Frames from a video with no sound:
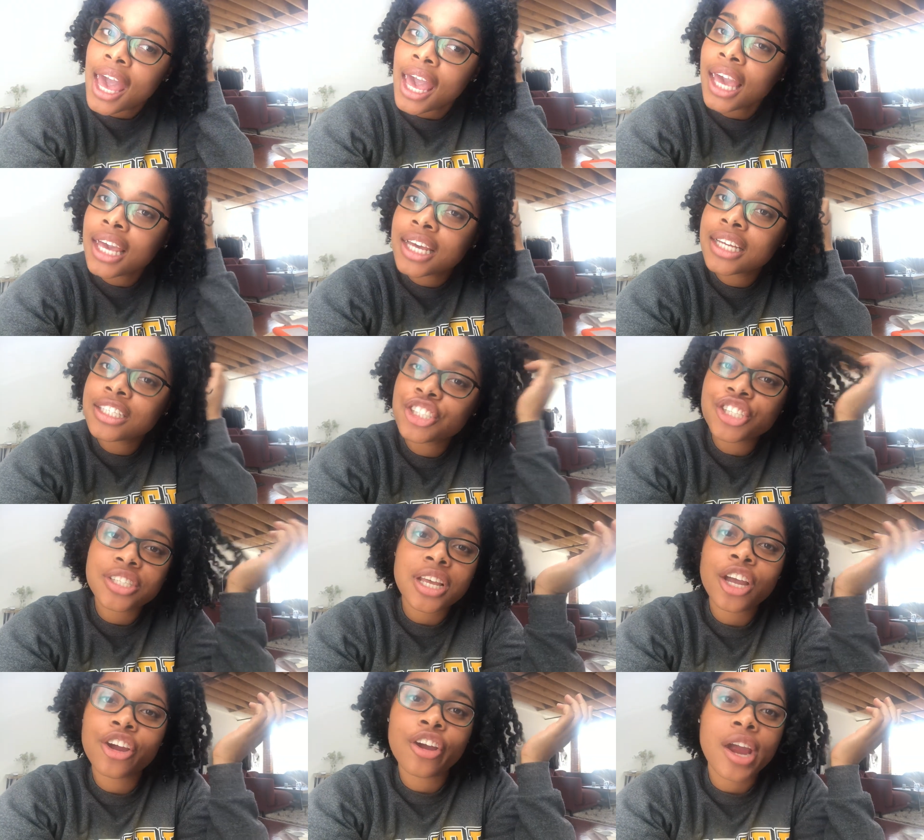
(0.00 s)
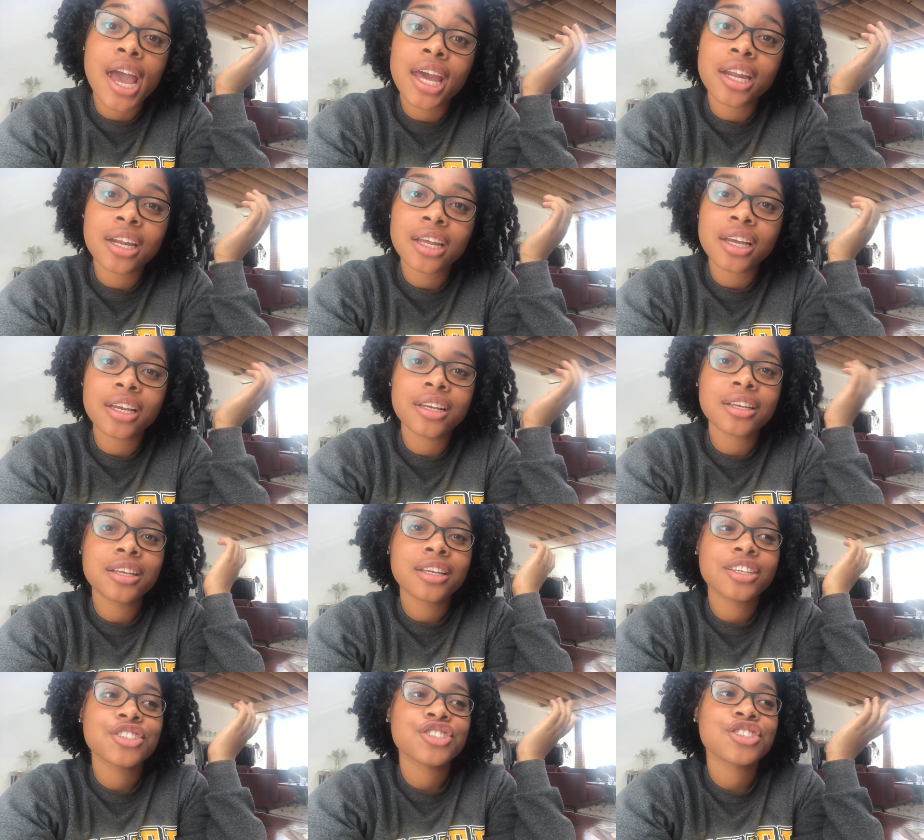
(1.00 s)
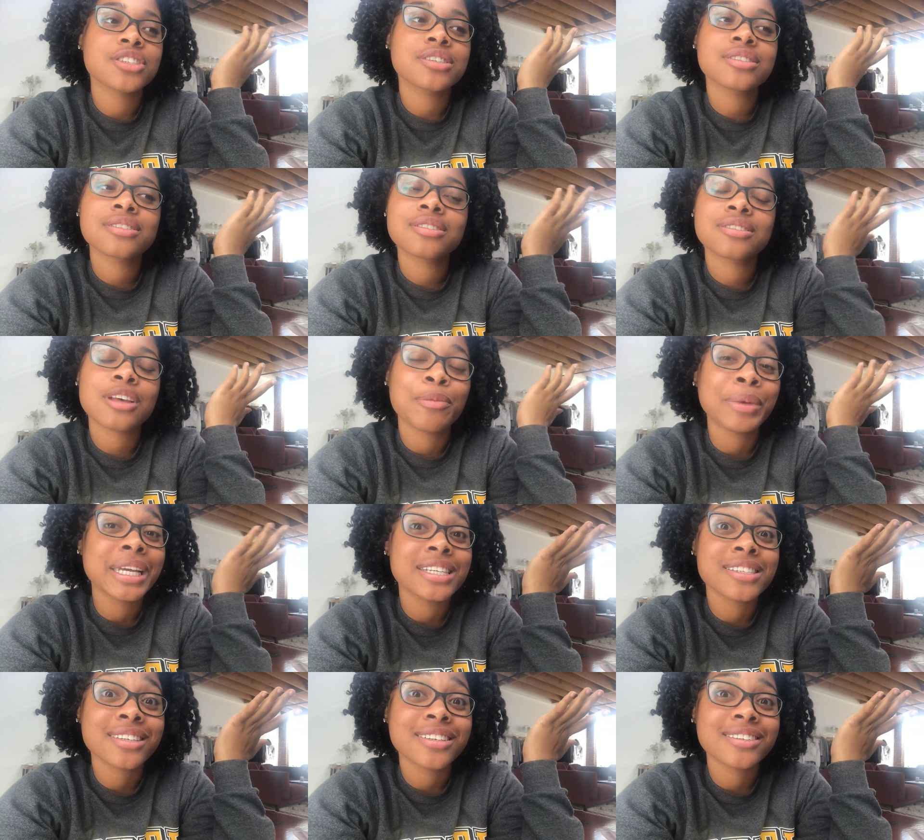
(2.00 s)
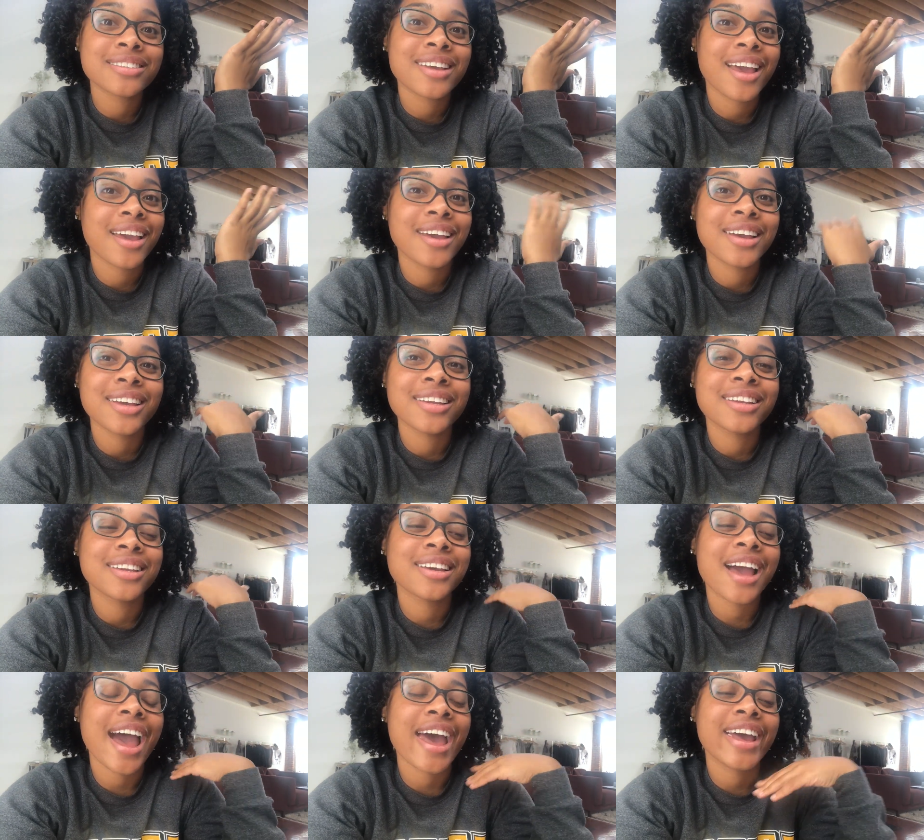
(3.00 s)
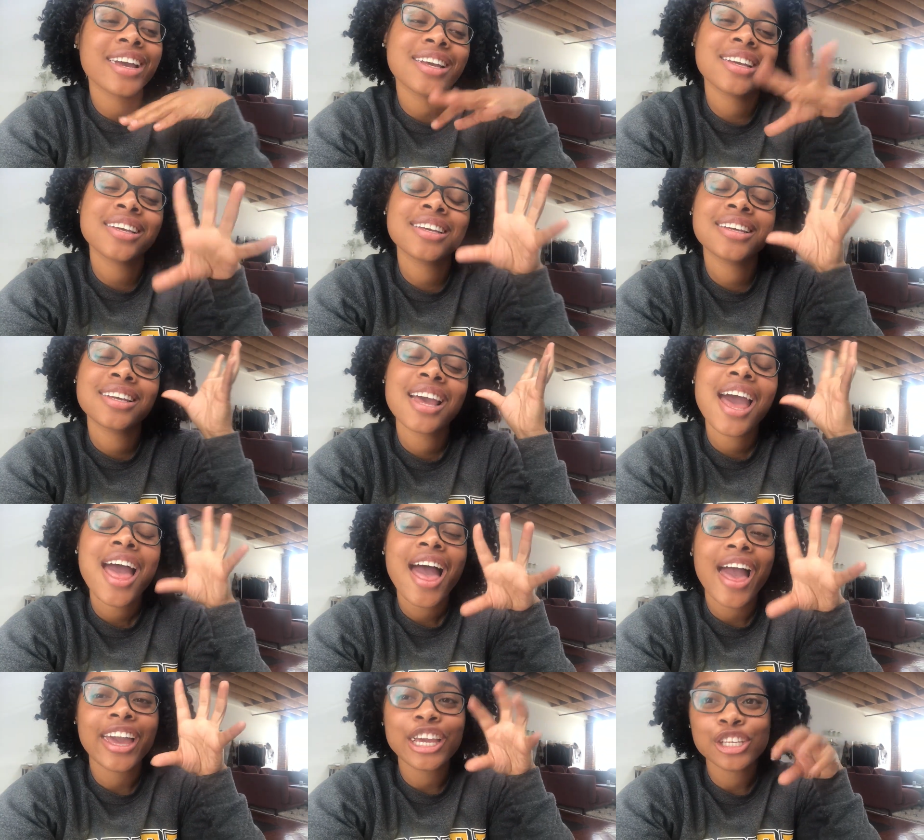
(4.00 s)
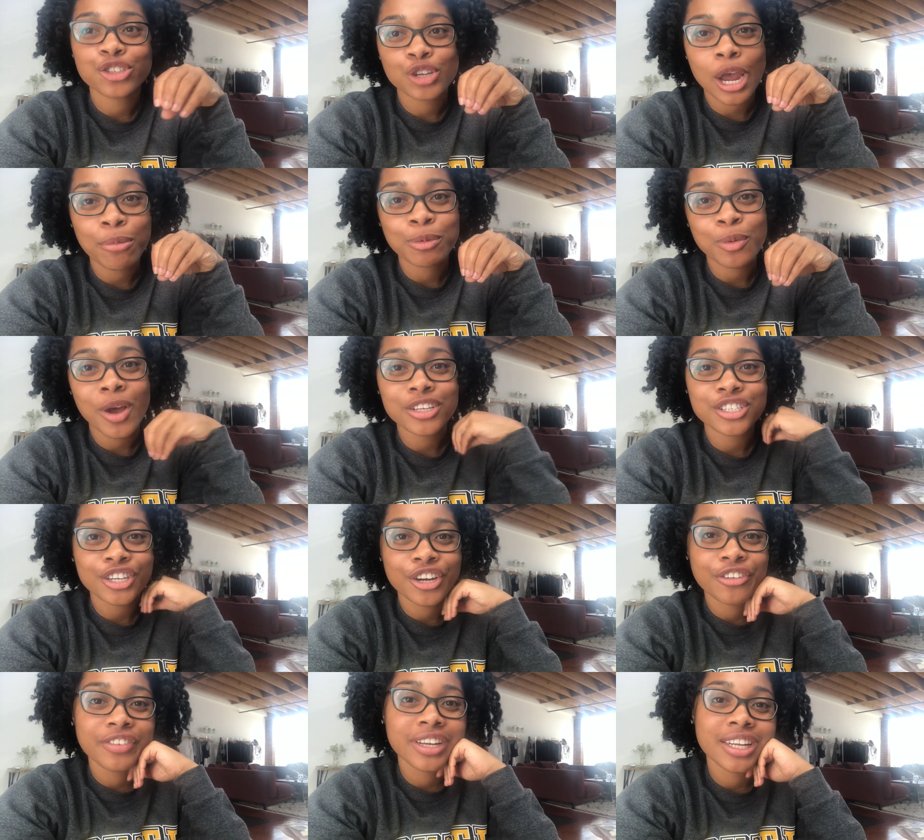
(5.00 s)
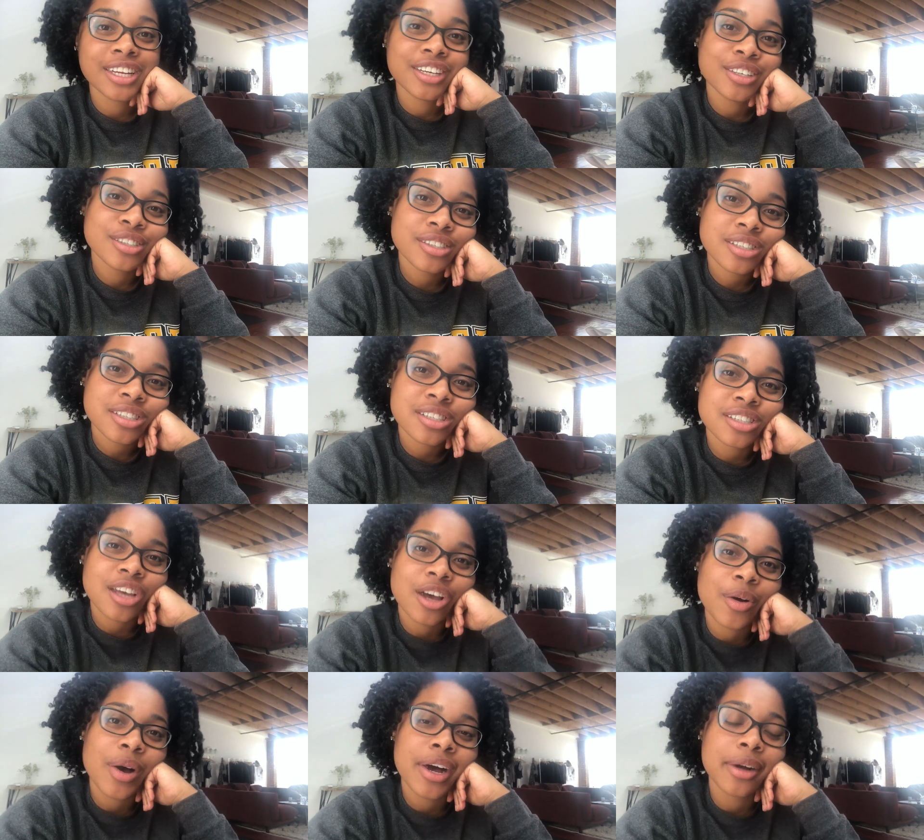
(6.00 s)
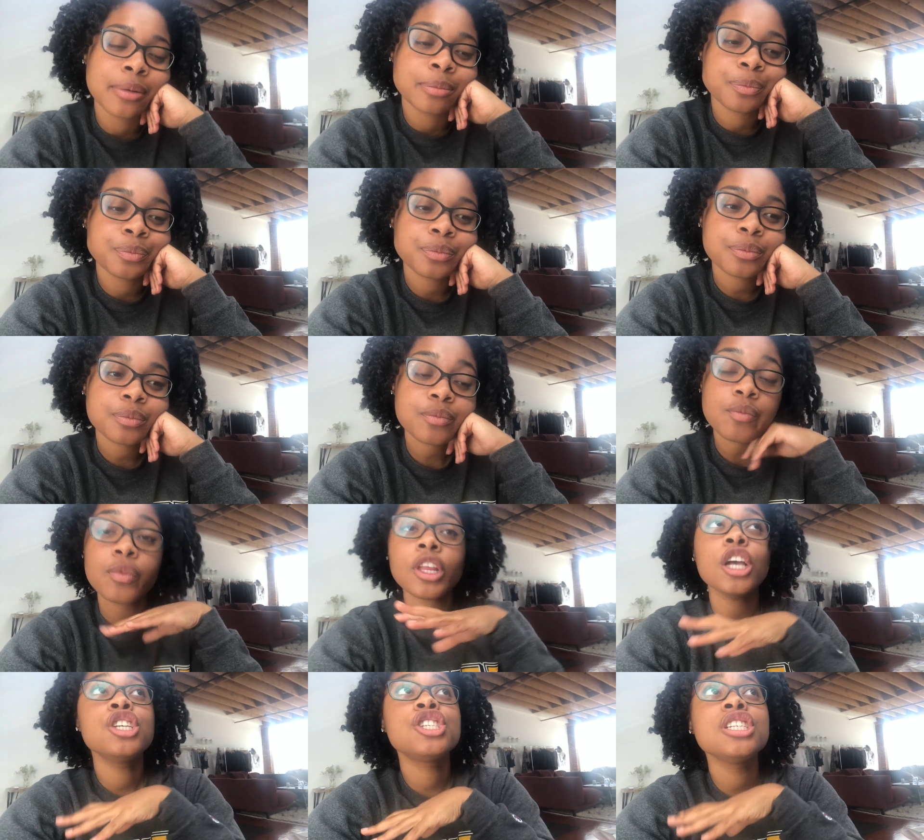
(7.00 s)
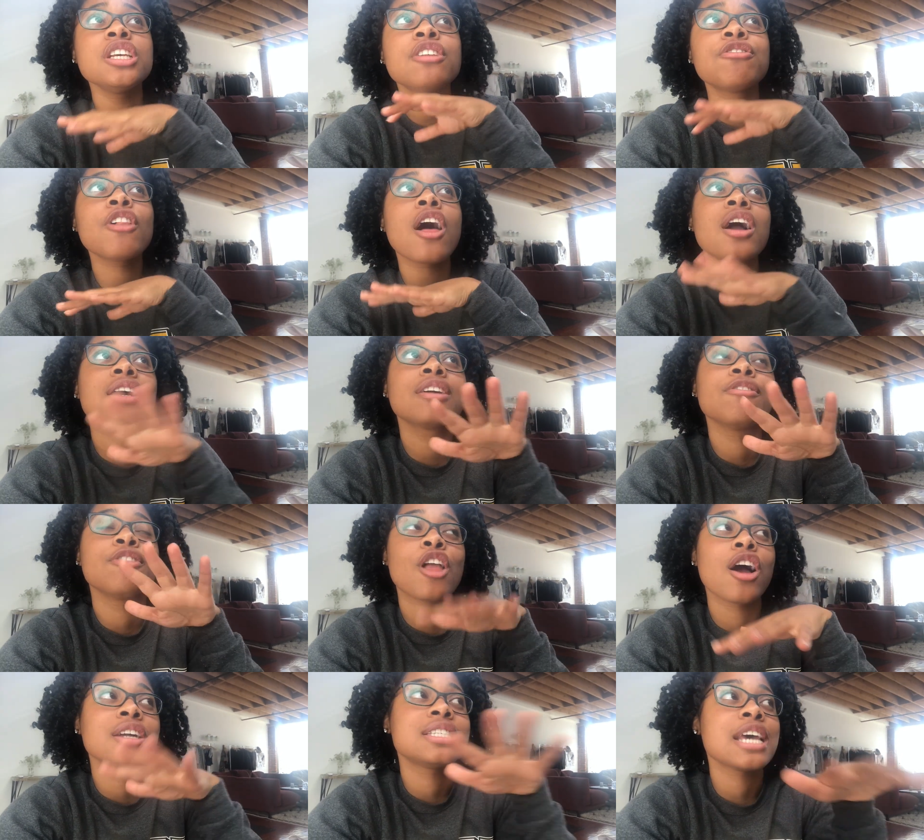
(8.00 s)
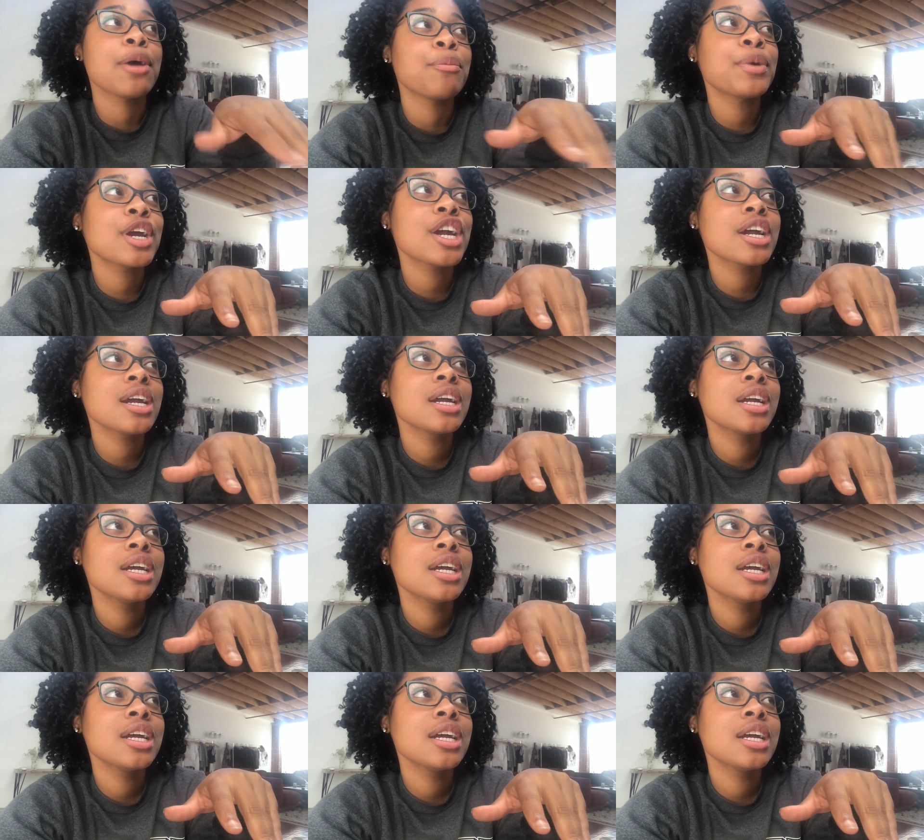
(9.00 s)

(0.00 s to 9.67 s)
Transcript: And just like her editing is just amazing, and I I get trapped watching her videos. So um, she did vlog Vlogtember.